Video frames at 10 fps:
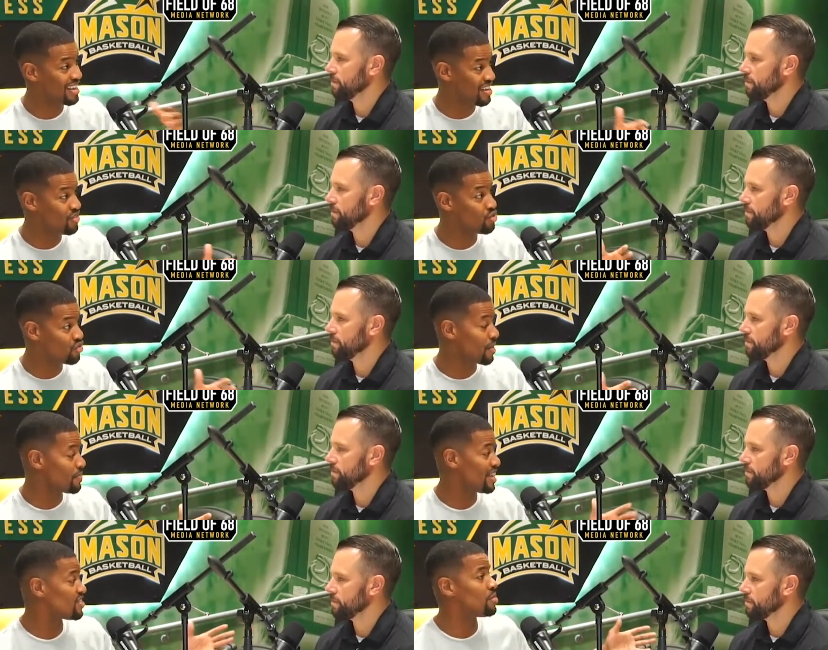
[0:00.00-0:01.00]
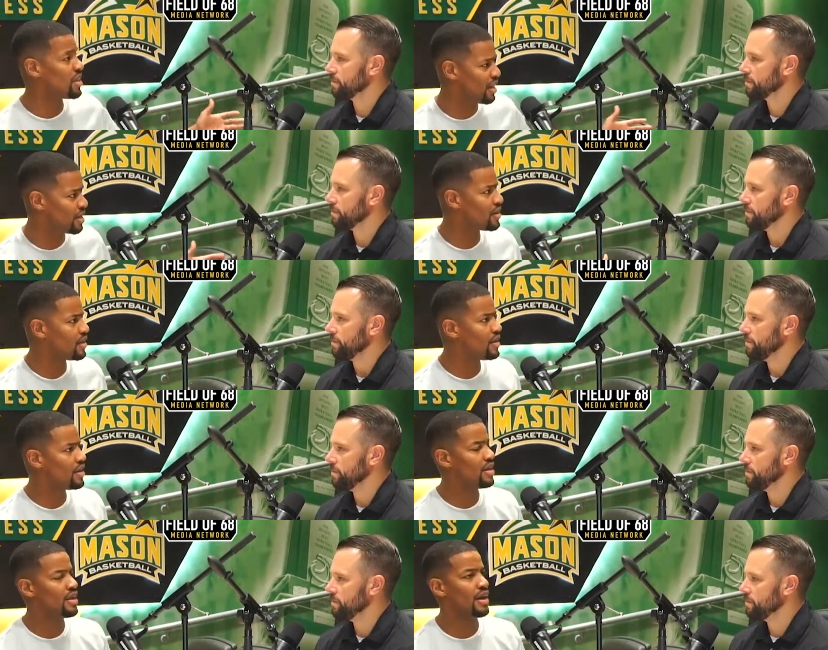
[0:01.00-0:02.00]
Speaker 1: give you something as a player
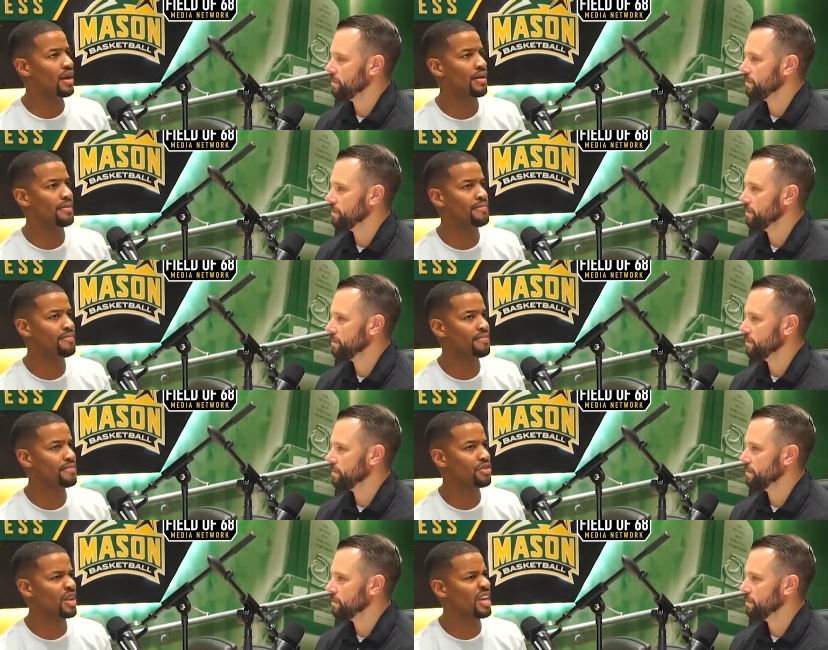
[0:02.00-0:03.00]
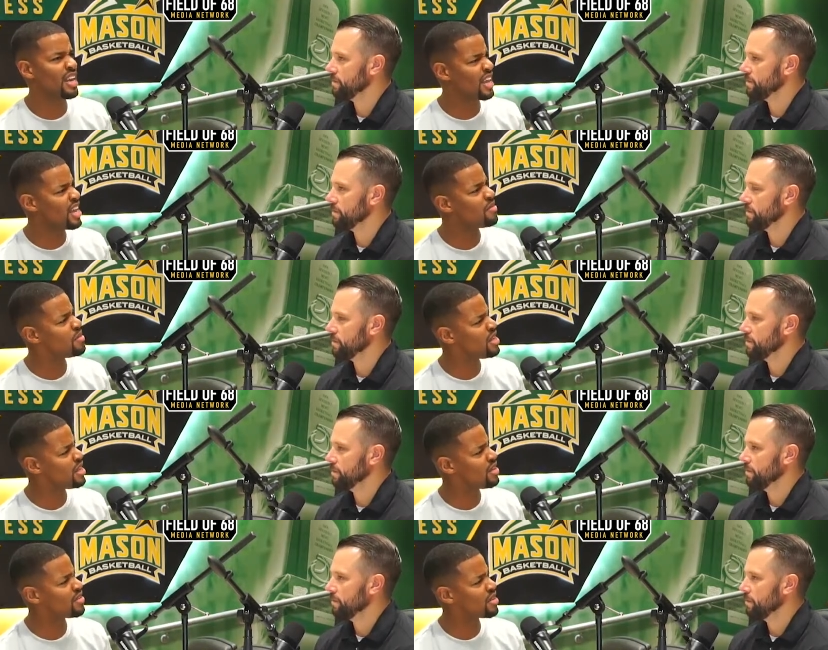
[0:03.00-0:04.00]
um, so that kind of gave
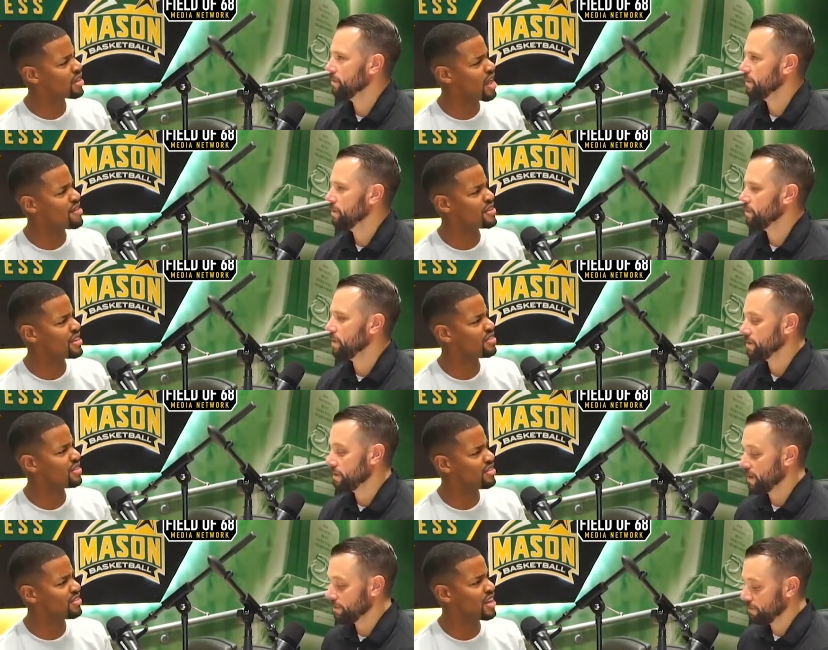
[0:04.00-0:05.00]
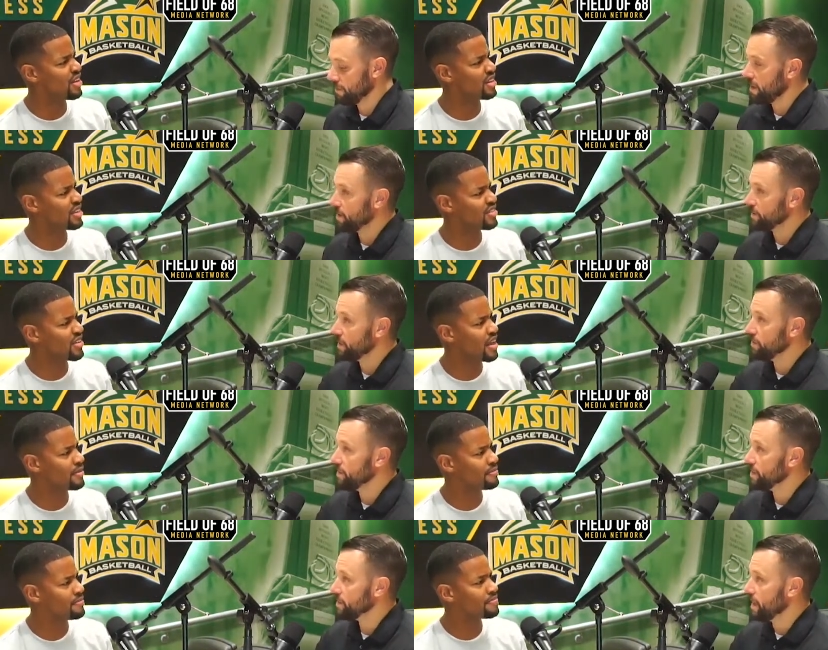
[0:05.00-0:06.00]
me the confidence well, I'll, settling. I'll, tell you
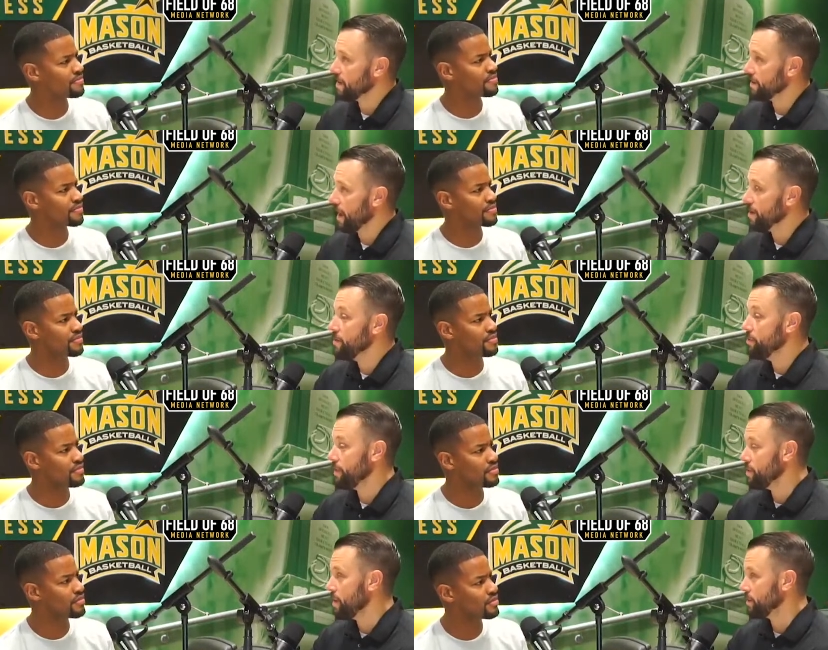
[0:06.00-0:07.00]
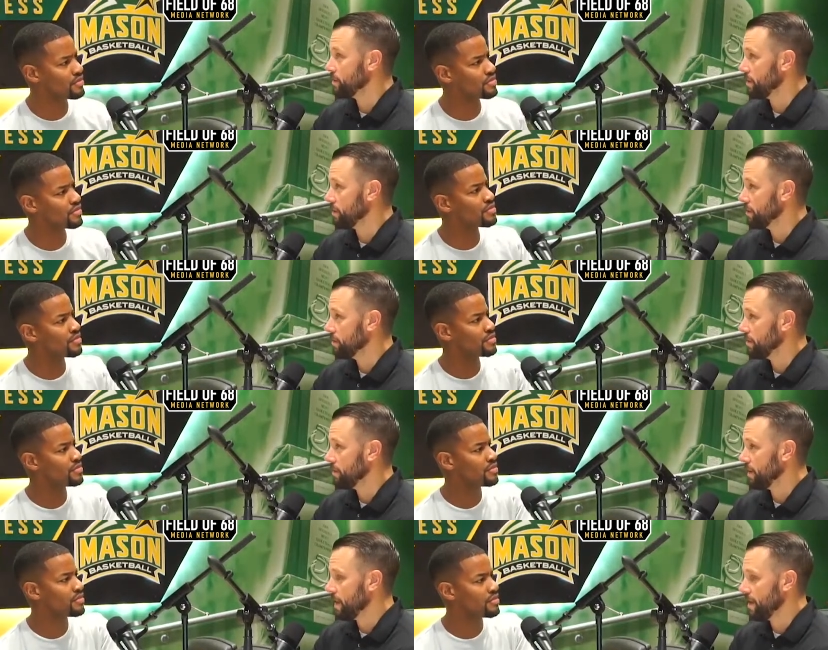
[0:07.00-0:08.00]
this:
Speaker 2: I, I knew that you had a stutter,
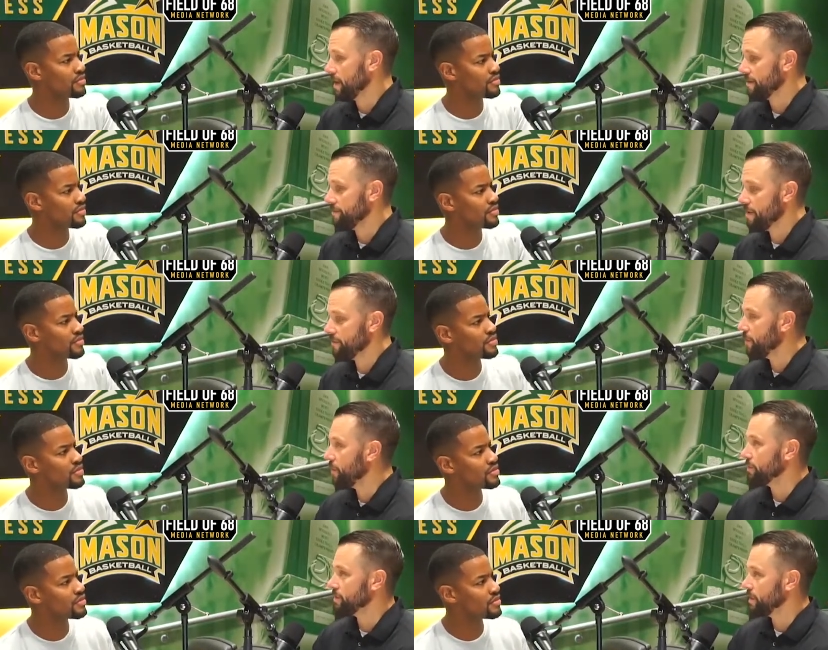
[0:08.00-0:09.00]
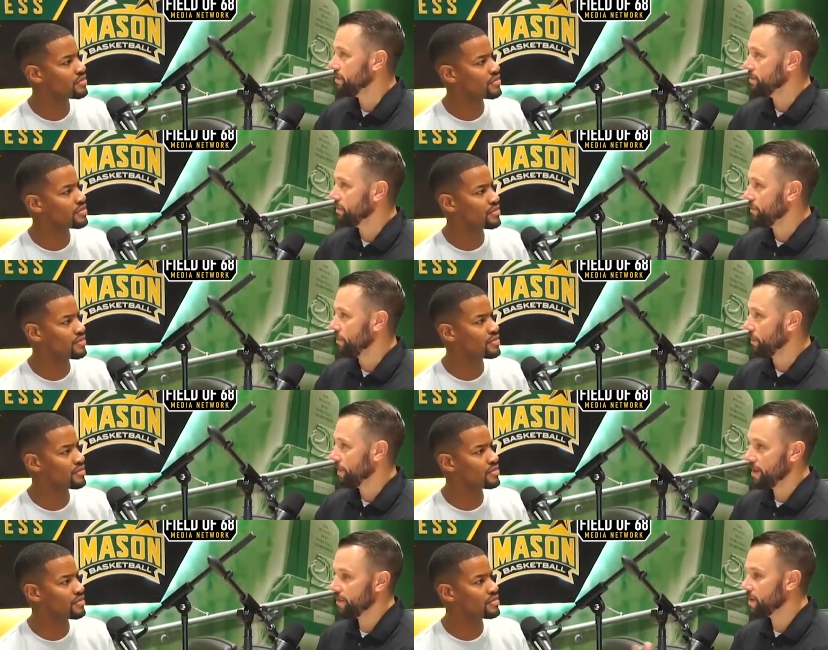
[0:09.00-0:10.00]
mm and I'd never noticed it before
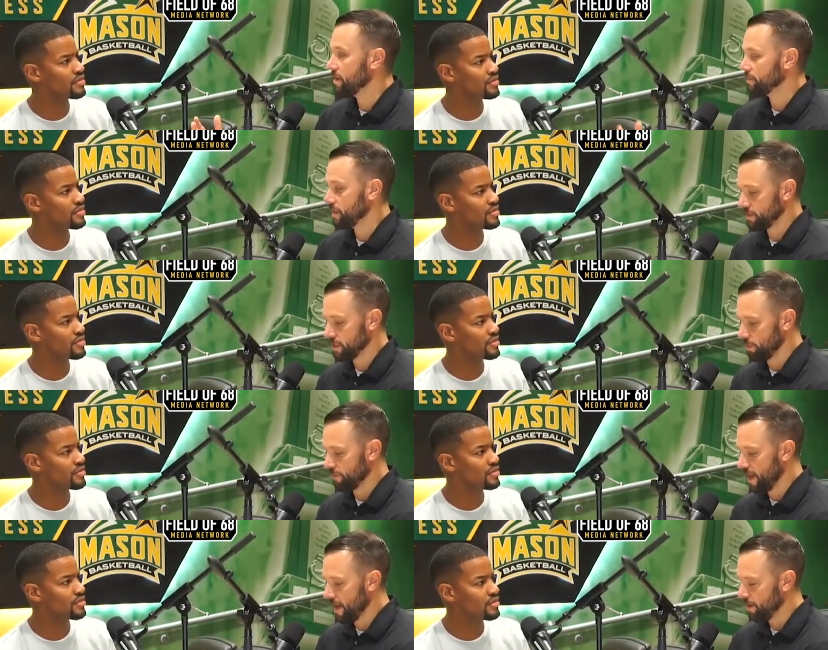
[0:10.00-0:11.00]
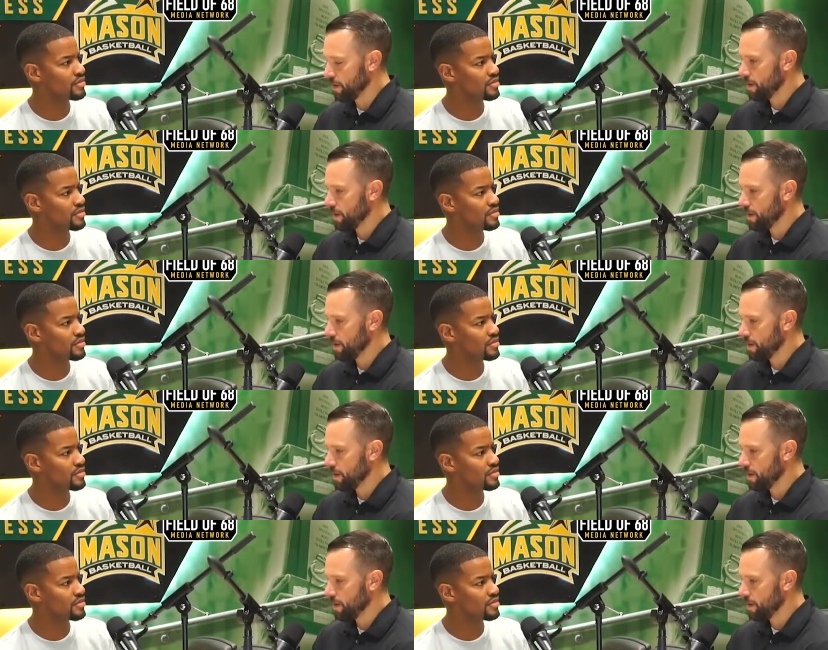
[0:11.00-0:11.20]
hmm. in any of the conversations that we've had.